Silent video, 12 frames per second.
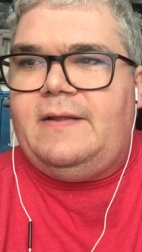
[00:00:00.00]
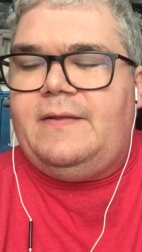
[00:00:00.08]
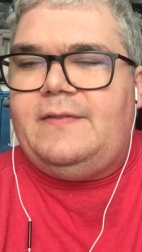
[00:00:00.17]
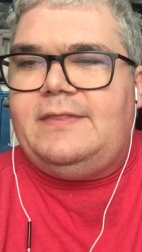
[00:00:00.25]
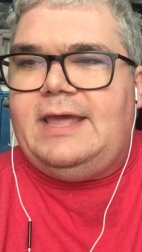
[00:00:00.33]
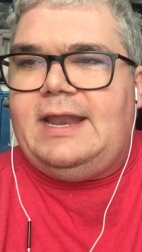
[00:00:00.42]

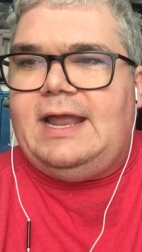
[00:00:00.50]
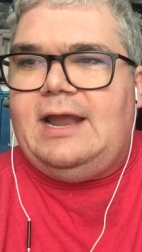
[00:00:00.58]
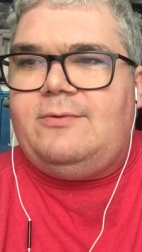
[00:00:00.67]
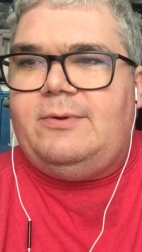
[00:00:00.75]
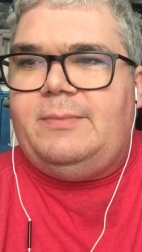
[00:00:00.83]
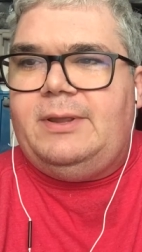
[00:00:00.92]
that I
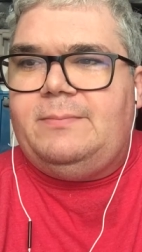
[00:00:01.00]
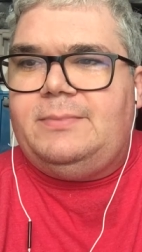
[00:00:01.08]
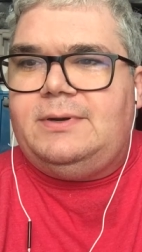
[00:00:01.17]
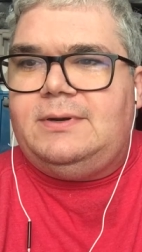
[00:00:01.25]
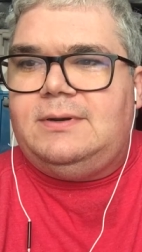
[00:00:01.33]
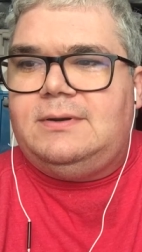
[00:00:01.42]

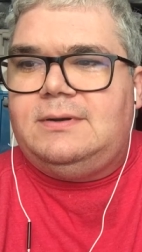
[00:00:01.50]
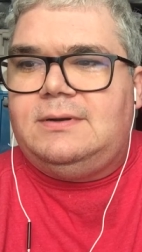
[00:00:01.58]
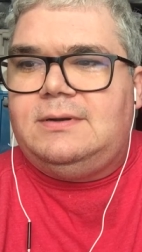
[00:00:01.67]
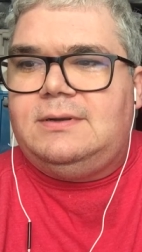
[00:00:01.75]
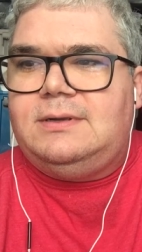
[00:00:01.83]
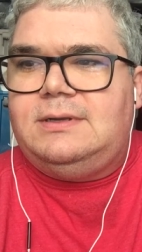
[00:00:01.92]
remember
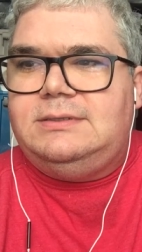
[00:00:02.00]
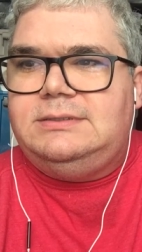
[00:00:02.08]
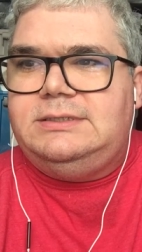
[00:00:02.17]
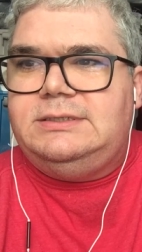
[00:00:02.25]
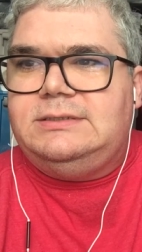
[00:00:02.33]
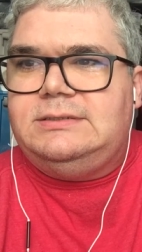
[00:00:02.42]

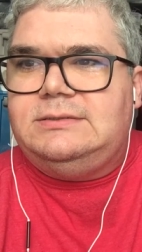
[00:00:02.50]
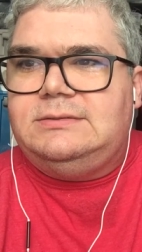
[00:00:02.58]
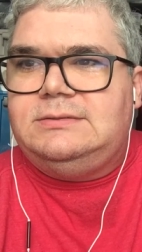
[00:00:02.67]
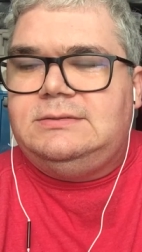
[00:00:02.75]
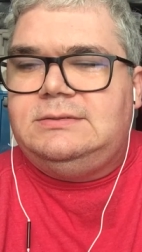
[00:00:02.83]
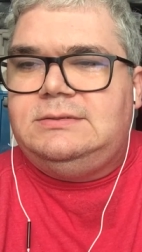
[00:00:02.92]
until
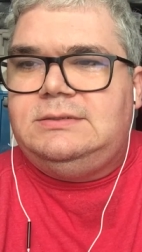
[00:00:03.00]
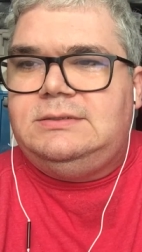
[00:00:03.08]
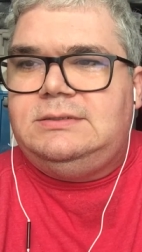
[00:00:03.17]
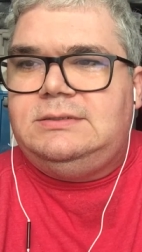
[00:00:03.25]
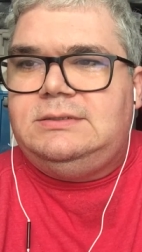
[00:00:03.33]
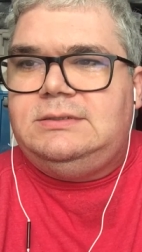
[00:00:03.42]

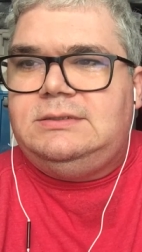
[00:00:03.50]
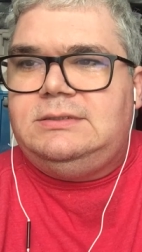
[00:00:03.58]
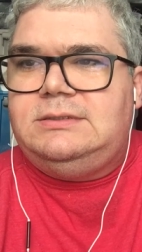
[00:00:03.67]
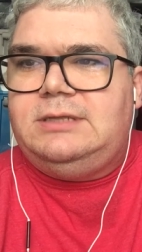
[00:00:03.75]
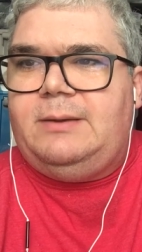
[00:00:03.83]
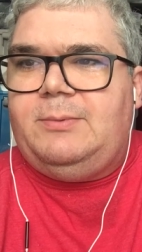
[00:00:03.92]

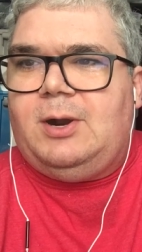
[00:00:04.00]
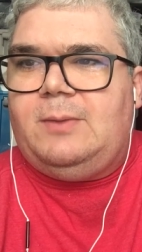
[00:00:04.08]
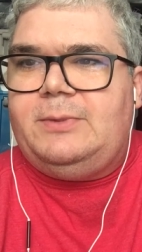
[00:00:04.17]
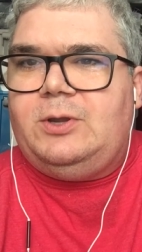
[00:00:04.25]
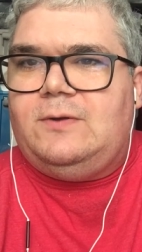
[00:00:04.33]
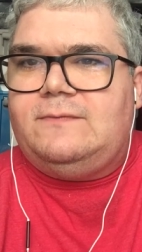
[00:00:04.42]
they brought
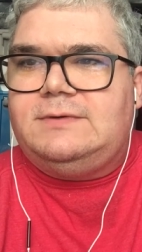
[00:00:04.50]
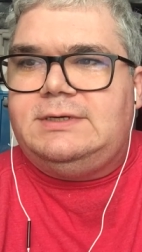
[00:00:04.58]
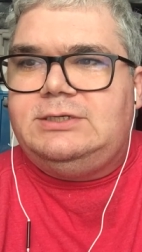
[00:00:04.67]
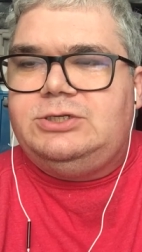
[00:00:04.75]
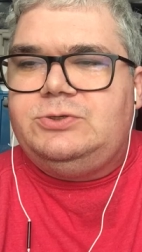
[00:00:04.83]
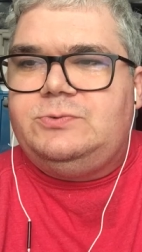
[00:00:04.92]
me over
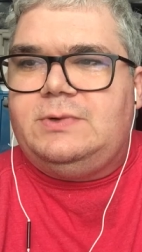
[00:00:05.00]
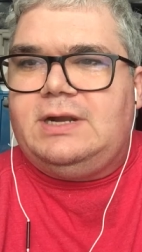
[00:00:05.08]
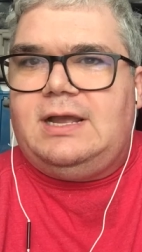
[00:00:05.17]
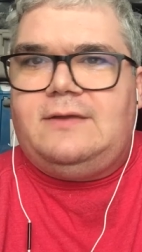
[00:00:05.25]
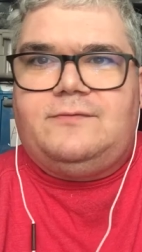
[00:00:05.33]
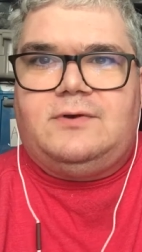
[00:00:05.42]
into
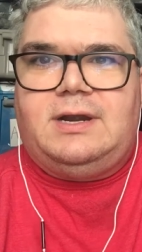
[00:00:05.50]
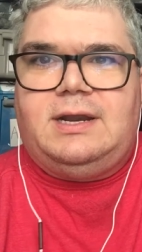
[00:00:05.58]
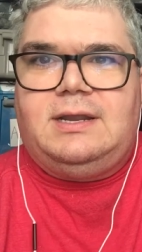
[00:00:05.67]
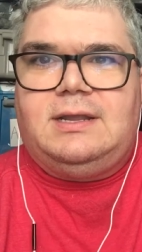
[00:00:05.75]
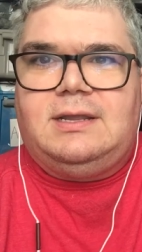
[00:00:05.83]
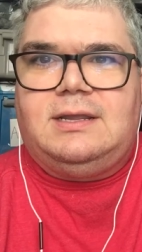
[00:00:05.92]

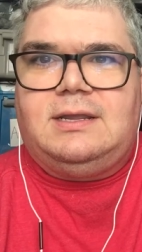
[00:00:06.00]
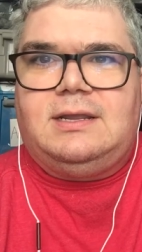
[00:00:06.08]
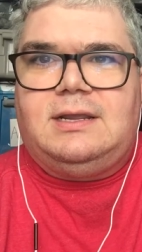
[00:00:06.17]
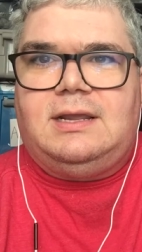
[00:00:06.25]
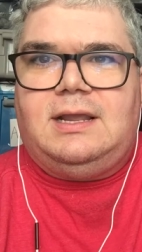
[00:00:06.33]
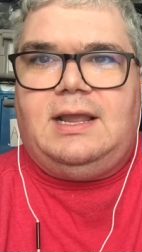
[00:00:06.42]
recovery,
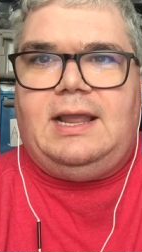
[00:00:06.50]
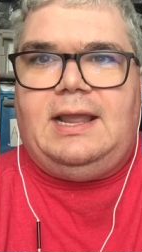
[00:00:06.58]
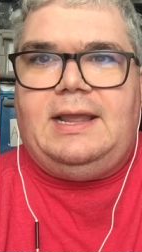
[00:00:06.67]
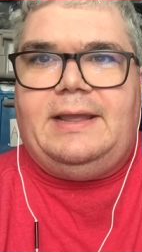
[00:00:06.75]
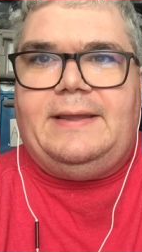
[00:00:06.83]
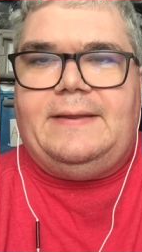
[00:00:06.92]

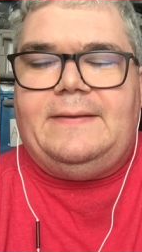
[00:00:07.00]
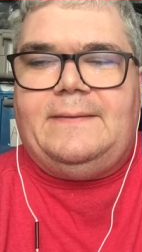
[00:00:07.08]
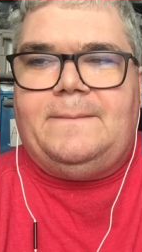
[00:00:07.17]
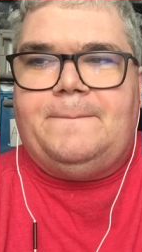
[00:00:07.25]
and